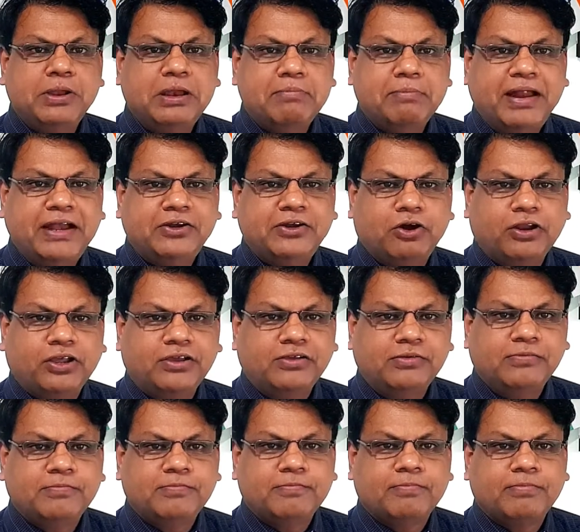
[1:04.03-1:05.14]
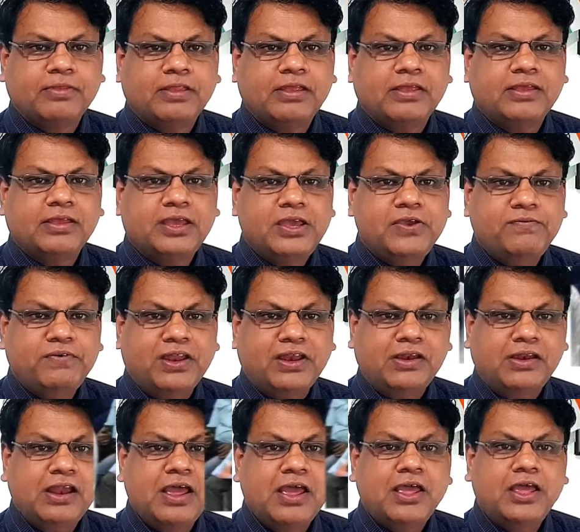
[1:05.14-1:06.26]
mentoring, even
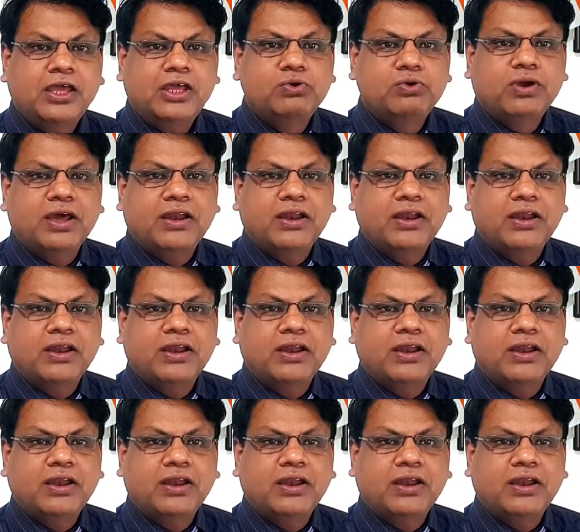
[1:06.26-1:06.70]
you can